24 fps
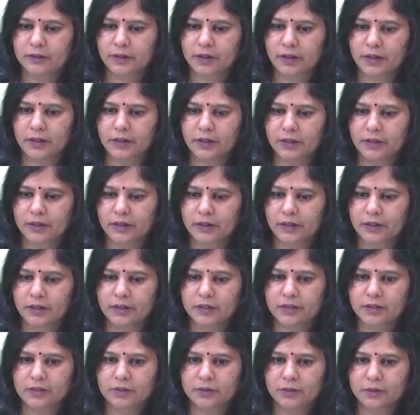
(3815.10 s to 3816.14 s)
Okay,
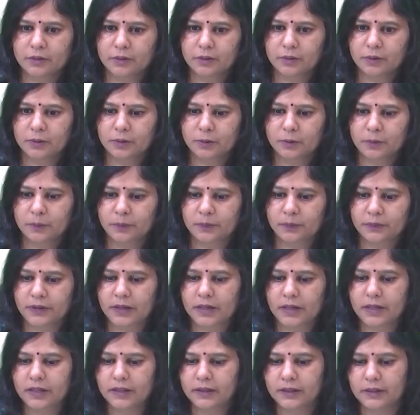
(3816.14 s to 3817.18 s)
so
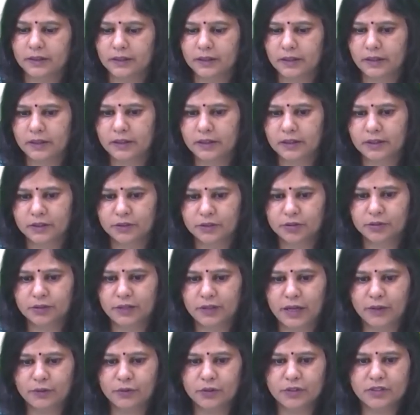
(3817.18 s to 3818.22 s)

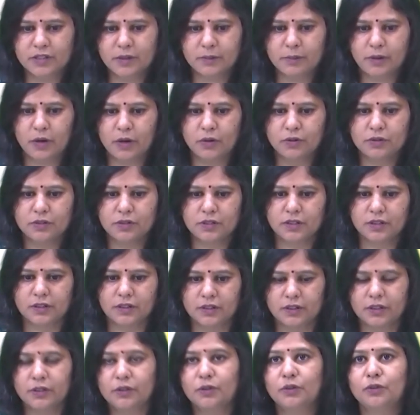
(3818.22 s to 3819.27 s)
that was about
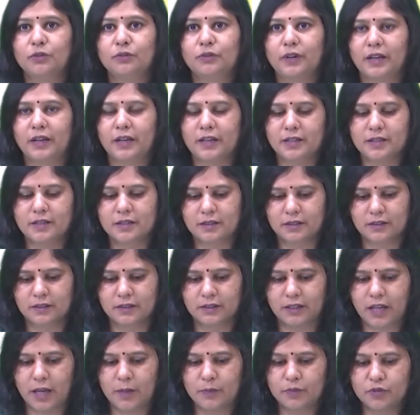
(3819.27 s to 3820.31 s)
various
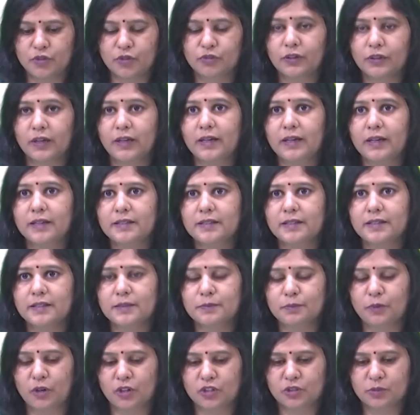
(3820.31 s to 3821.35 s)
types of
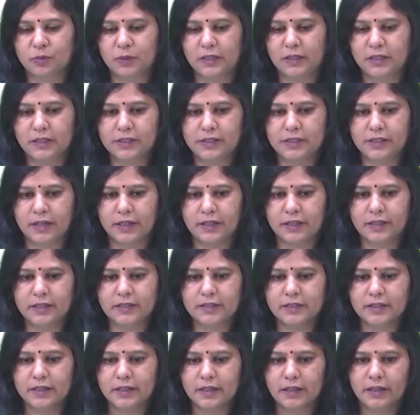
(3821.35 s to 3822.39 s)
analysis possible in
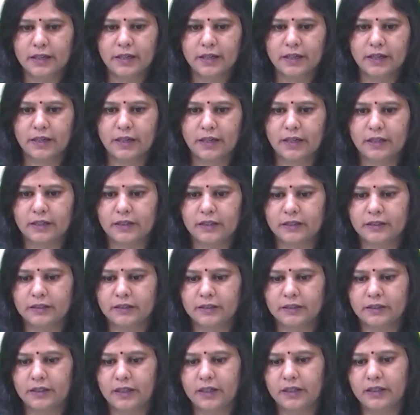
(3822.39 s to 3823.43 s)
GIS. And
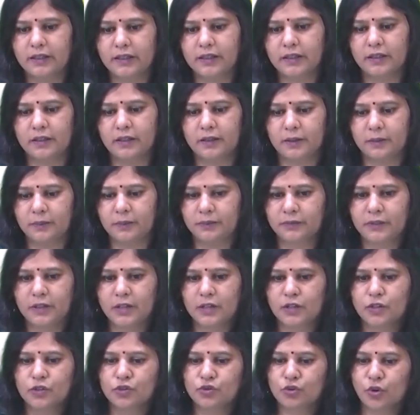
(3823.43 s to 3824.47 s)
then
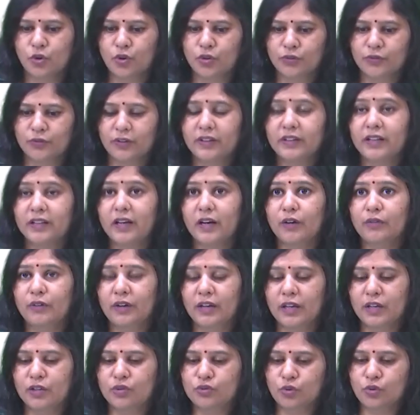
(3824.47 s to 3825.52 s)
so there are
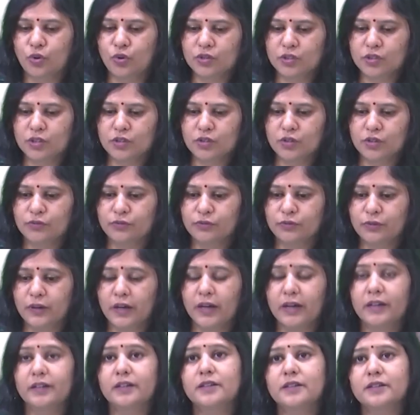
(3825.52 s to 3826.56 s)
various sources of
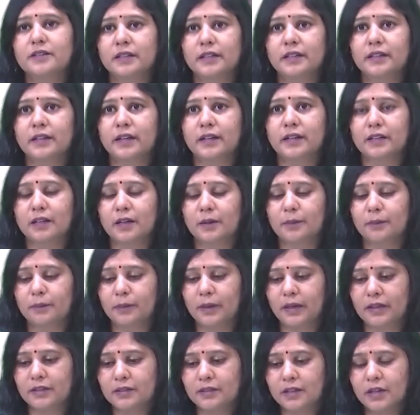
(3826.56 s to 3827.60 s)
errors in
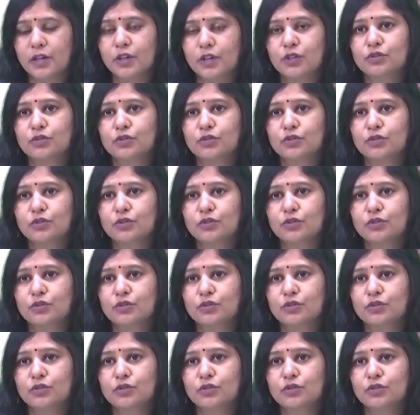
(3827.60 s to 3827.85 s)
database,